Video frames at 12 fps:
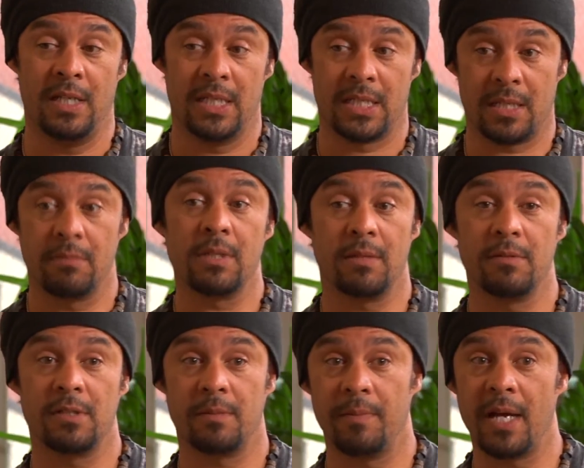sometimes
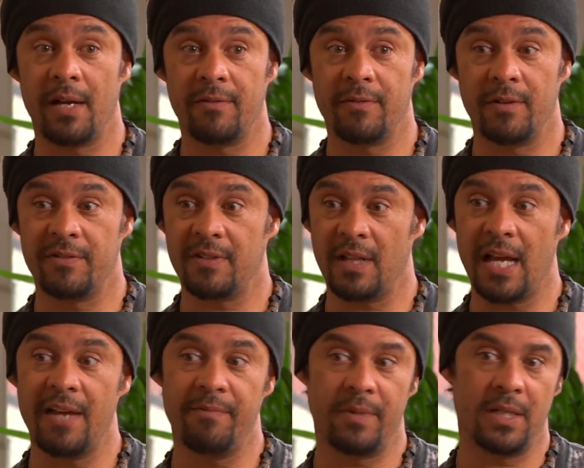it's a metaphor for
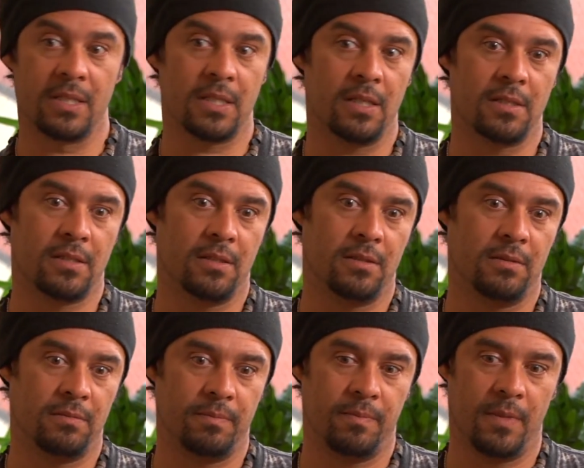life, but it's also
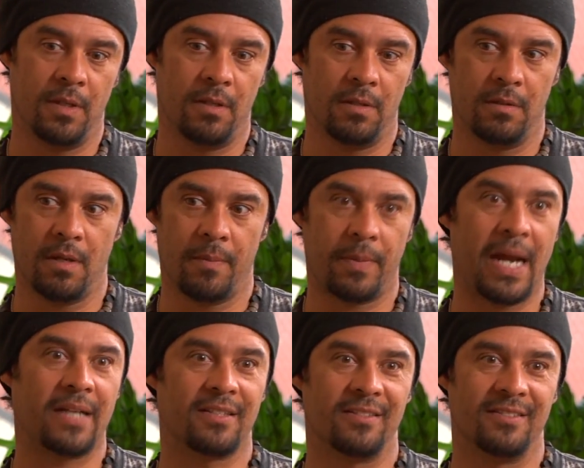a
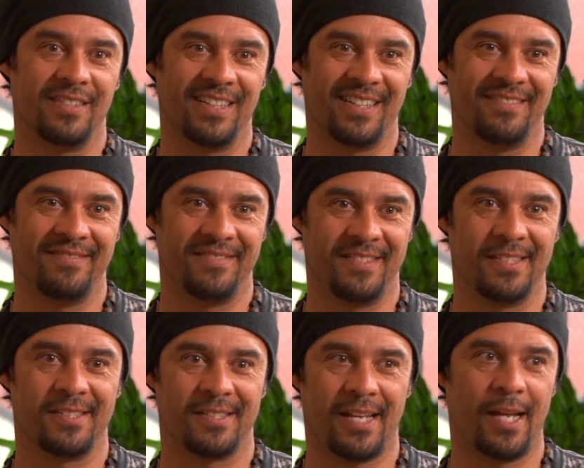practical thing of
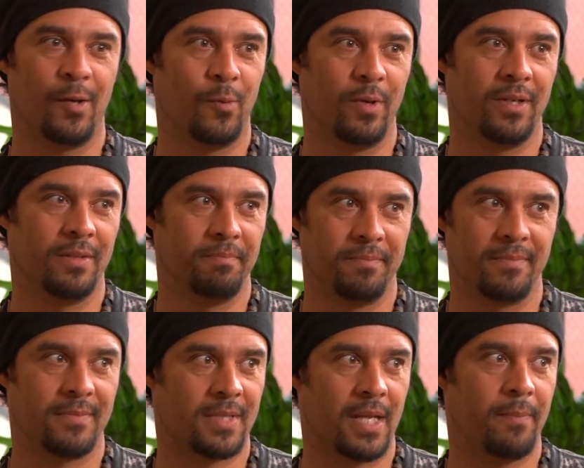just, I don't want to
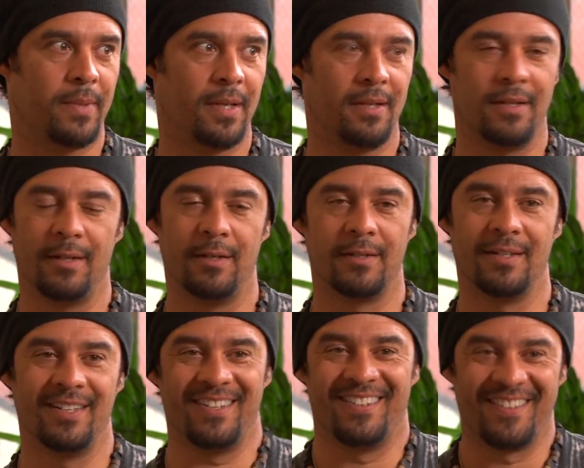step in
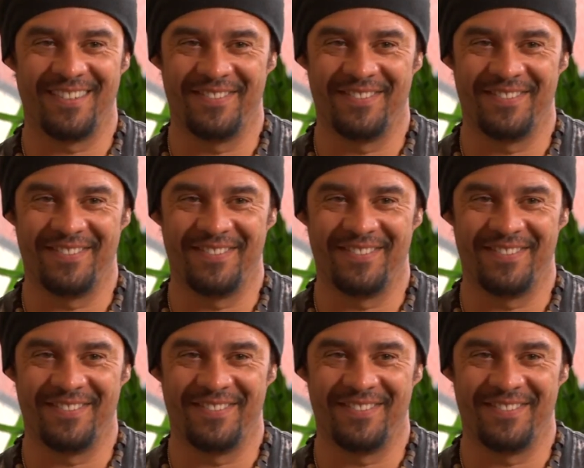urine or